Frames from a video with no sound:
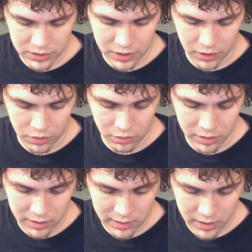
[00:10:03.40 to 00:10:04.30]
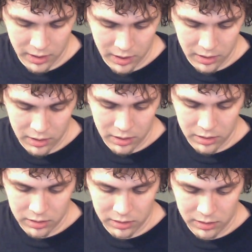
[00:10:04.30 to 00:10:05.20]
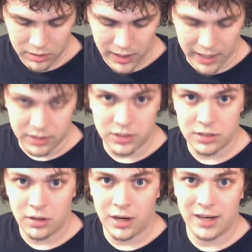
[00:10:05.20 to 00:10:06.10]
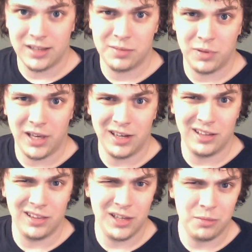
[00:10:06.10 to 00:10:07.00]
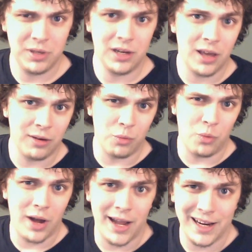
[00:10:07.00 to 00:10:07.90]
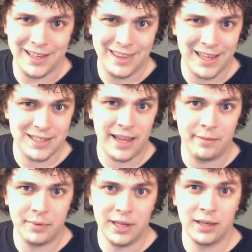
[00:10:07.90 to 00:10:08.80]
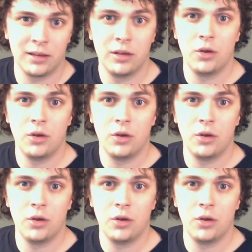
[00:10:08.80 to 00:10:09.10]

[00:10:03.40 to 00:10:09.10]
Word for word: So yeah, just thought I'd explain a little bit on why that's happening,